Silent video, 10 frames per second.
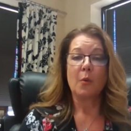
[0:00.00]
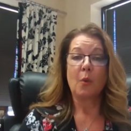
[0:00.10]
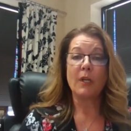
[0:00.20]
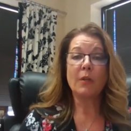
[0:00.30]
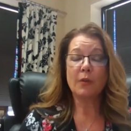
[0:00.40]

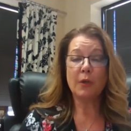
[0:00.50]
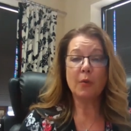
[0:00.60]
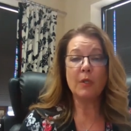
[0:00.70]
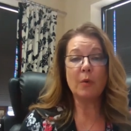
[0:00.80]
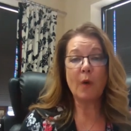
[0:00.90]
what do you
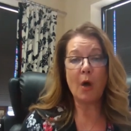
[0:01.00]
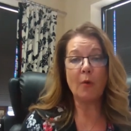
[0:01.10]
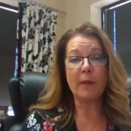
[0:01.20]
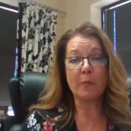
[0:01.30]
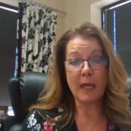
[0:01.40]
do when you owe
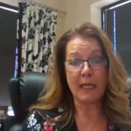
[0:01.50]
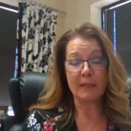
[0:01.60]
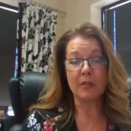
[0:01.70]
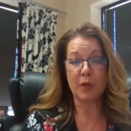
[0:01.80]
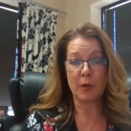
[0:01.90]
them
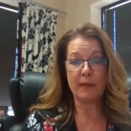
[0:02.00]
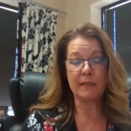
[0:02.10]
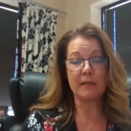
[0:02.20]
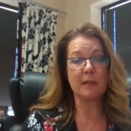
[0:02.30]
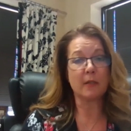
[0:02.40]
rent during
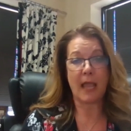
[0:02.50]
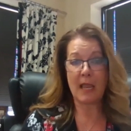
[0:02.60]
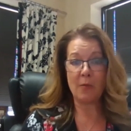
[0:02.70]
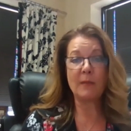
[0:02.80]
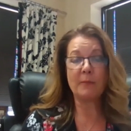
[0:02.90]
this
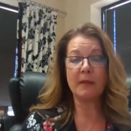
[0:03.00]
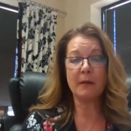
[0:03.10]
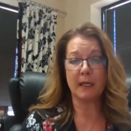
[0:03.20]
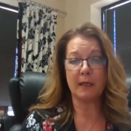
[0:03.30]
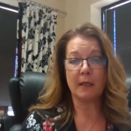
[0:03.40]
8-week
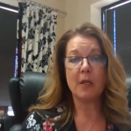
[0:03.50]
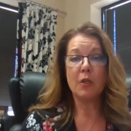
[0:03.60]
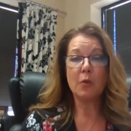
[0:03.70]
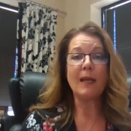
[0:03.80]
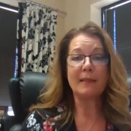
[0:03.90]
period?
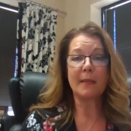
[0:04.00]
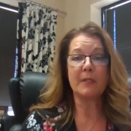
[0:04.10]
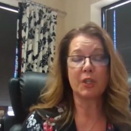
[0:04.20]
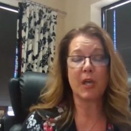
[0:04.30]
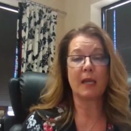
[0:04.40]
You write them
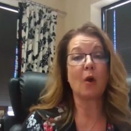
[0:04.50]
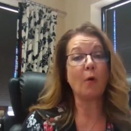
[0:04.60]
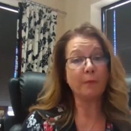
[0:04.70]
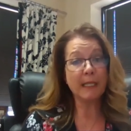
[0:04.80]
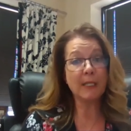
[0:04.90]
a check.
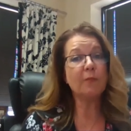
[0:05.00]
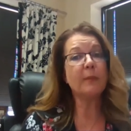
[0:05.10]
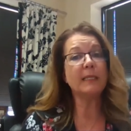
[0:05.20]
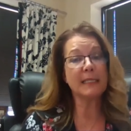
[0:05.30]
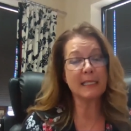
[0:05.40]
Hopefully you've
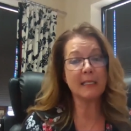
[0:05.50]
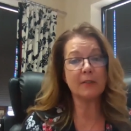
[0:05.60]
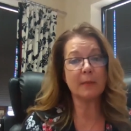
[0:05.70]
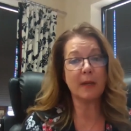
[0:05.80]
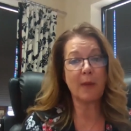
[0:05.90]
been listening
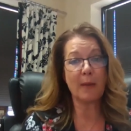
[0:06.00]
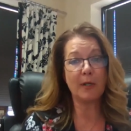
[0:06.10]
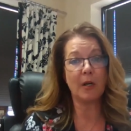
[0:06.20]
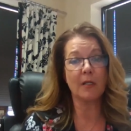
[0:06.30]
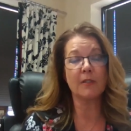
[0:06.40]
to my
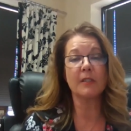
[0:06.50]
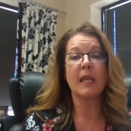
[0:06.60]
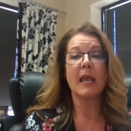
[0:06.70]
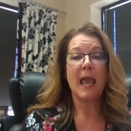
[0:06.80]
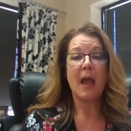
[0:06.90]
webinars
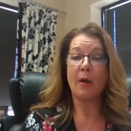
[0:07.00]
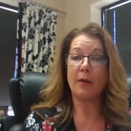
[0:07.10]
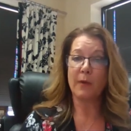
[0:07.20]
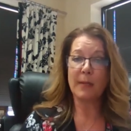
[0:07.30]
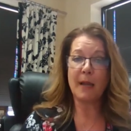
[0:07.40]

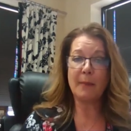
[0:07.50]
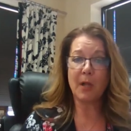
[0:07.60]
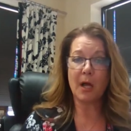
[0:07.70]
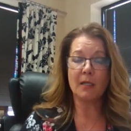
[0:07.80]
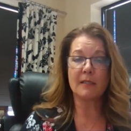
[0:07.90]
and reading my
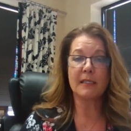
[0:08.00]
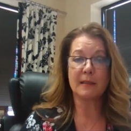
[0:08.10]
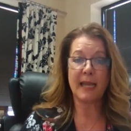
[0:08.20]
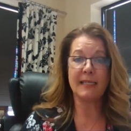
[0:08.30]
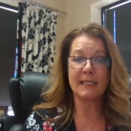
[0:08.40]
blogs
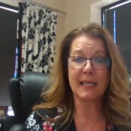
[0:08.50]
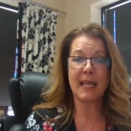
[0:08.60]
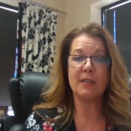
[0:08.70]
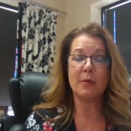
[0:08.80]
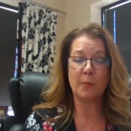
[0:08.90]
that
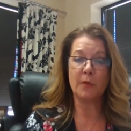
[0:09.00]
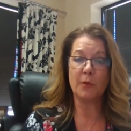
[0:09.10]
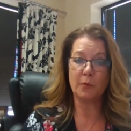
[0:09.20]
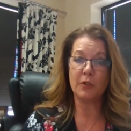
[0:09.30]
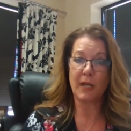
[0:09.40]
state
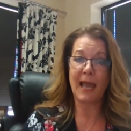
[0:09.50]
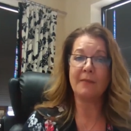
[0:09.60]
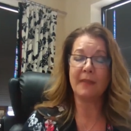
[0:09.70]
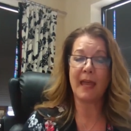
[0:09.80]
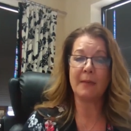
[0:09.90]
you should
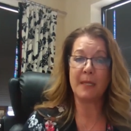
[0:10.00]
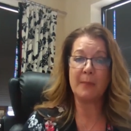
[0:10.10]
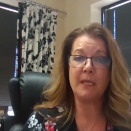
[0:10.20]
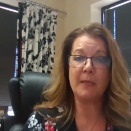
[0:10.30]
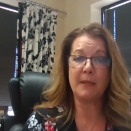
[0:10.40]
have that
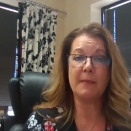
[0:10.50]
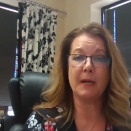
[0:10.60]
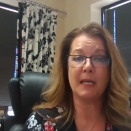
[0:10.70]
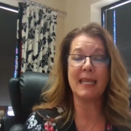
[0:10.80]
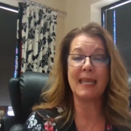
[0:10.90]
PPP
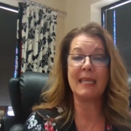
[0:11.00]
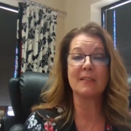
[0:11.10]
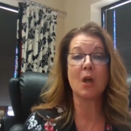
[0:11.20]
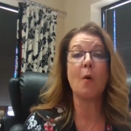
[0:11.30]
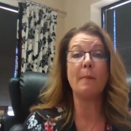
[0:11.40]
money in
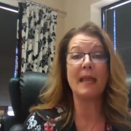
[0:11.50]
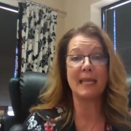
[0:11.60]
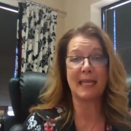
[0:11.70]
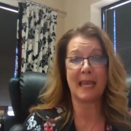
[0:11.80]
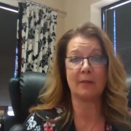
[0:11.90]
its own bank
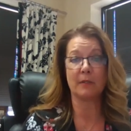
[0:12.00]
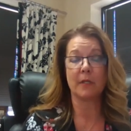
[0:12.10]
account.